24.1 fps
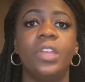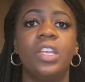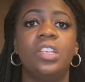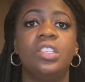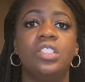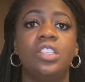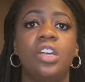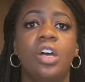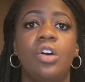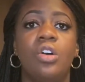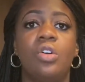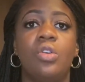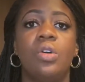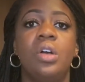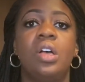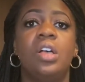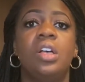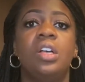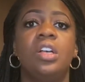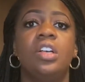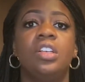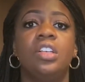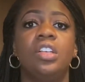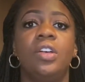So
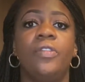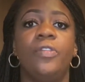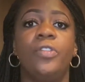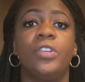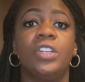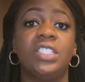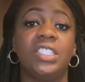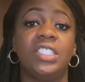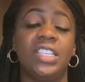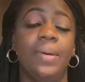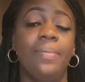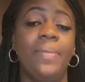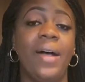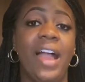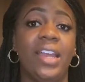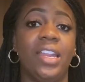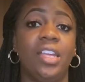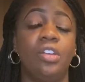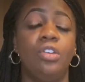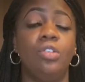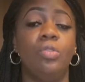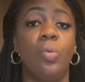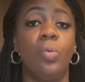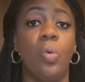for
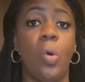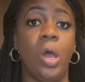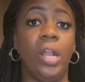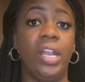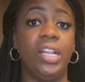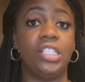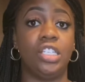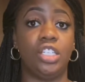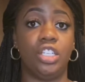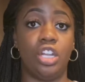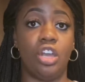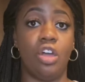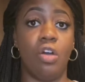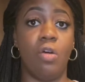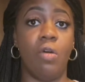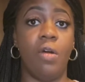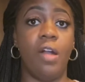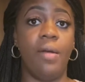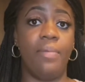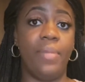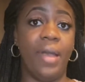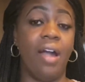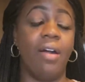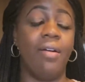somebody who wanted to know
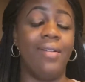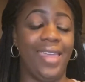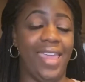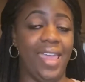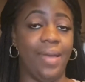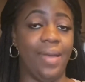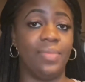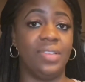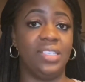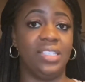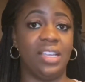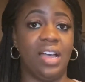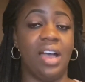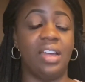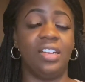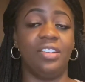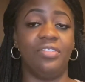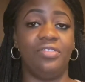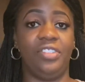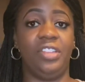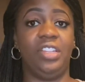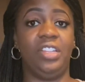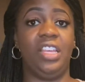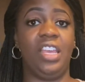about Amazon
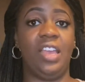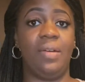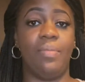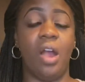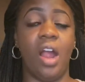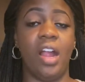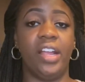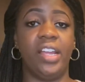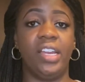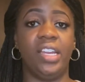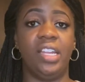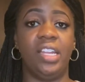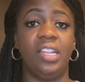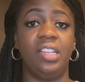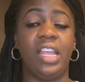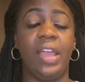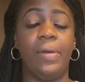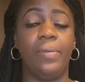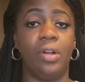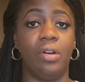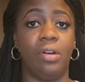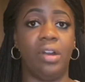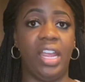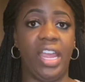affiliate marketing, they
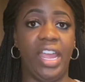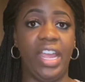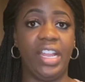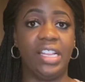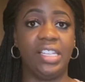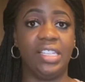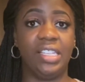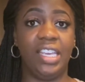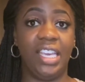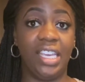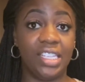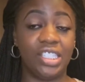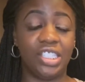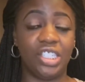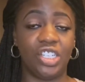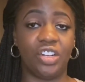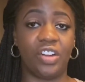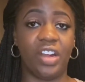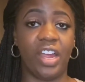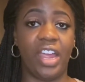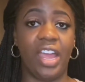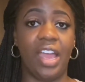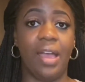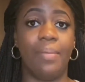would go to
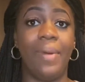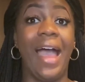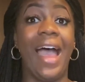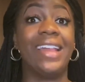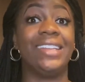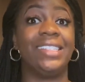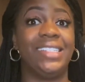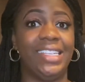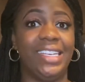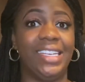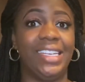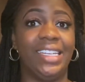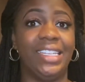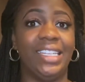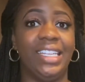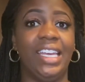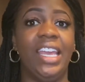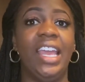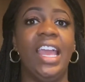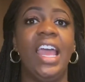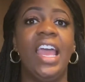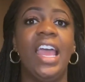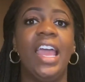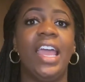Instagram
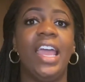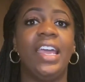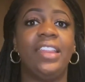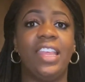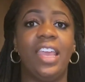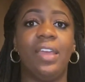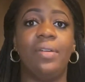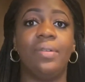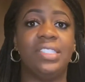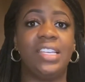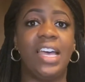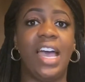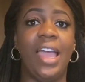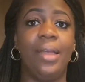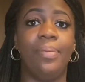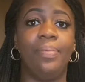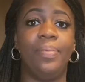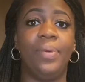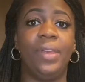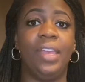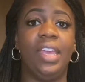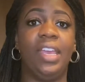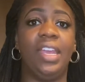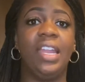ideally, and they would type
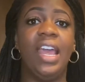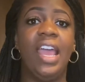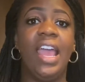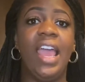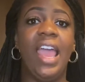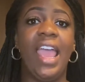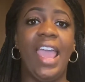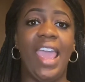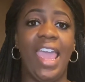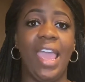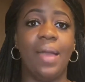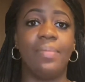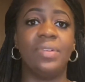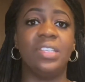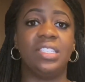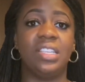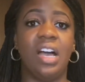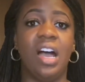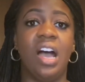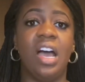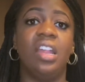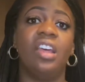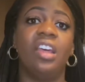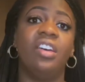in
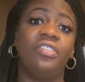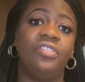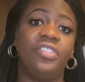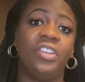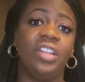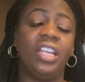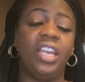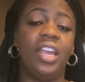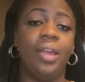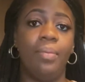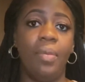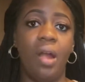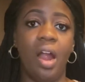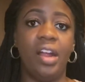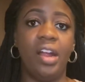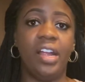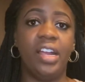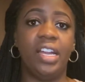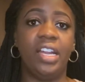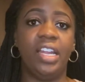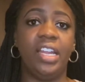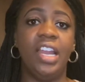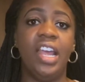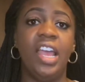Amazon affiliate
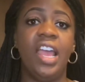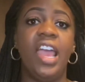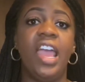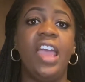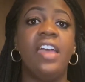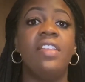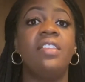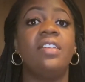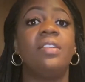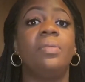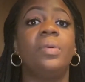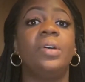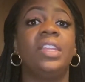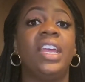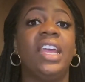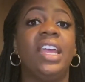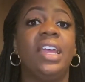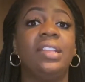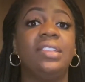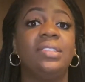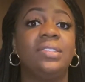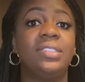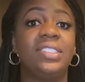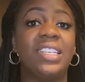marketing. And then when
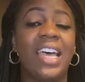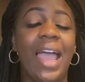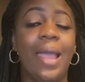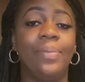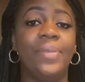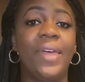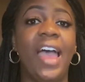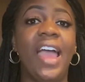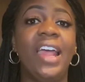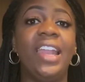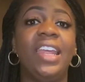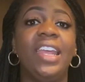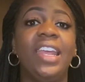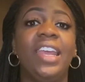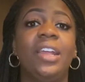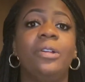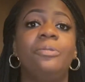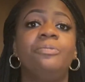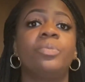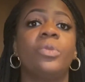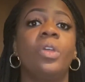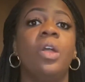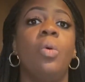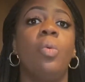they type that
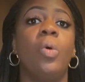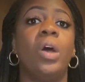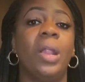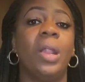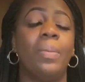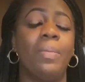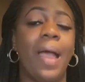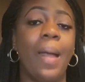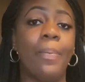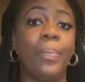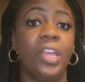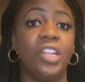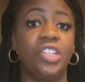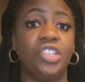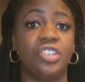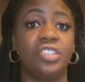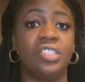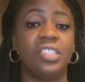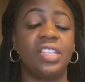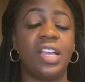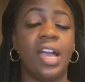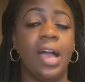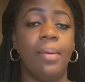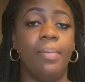in, one of my
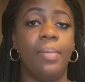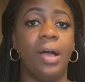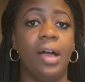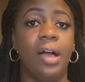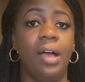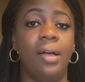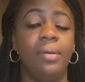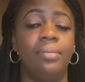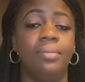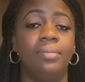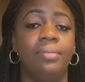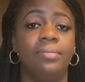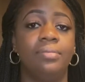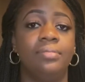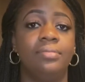pictures come up.